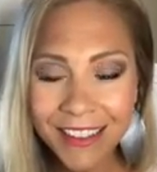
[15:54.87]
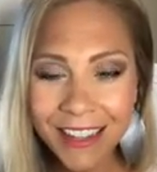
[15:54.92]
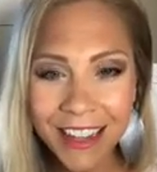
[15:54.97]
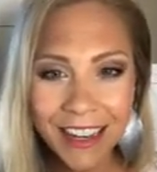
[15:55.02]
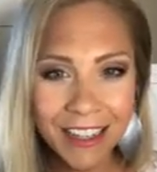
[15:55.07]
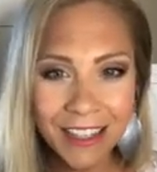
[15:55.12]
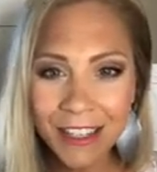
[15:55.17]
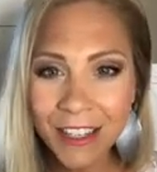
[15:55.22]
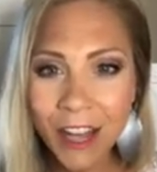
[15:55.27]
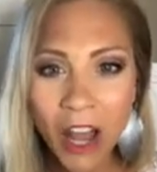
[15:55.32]
It
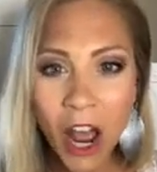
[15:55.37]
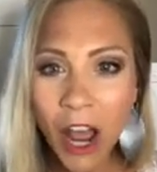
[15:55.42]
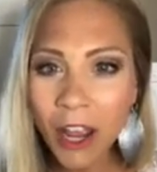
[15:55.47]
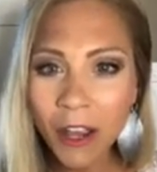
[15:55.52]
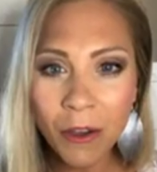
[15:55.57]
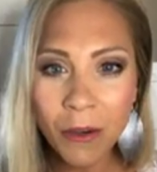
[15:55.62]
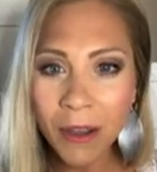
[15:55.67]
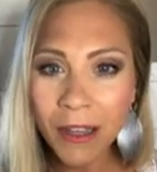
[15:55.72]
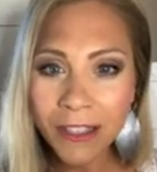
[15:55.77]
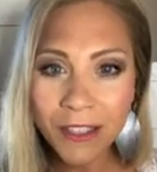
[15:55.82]
is not
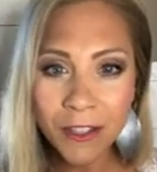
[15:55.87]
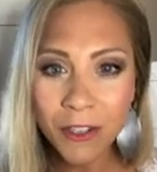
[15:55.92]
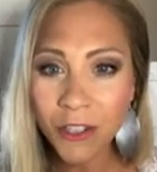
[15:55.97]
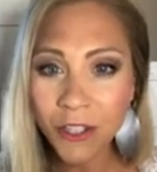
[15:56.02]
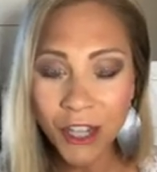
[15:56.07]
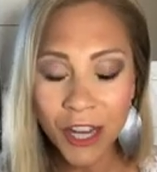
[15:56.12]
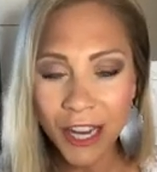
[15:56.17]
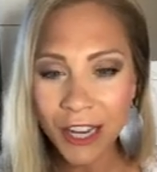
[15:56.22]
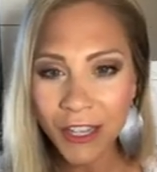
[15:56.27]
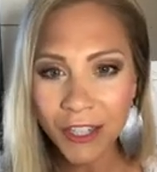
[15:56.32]
going to
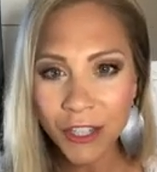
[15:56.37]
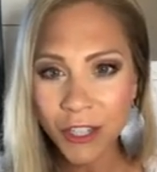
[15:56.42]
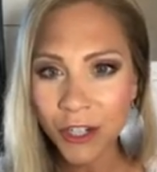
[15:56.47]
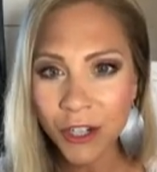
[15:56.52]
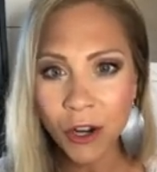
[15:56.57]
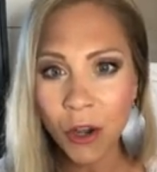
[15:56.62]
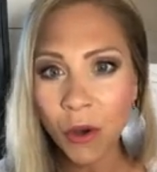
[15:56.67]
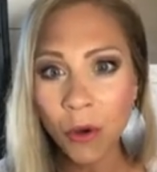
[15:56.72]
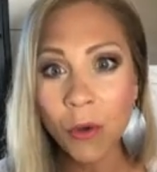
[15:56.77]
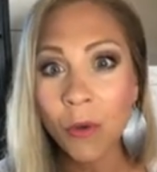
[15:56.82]
change
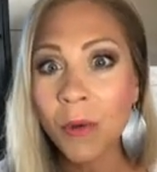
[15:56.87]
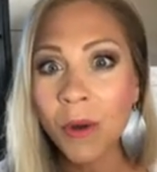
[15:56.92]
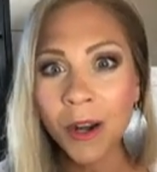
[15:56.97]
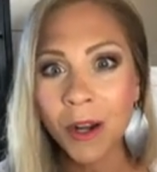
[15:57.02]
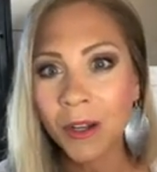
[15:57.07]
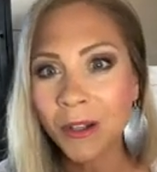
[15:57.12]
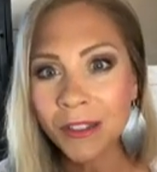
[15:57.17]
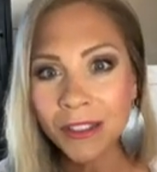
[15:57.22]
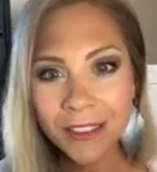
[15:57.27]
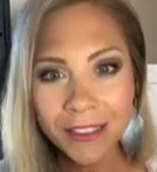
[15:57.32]
your whole
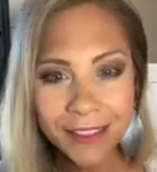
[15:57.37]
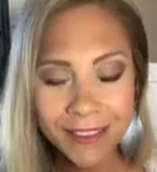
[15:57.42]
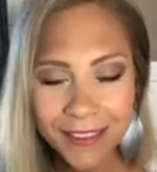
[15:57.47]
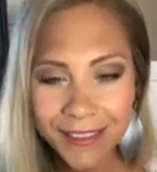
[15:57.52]
world.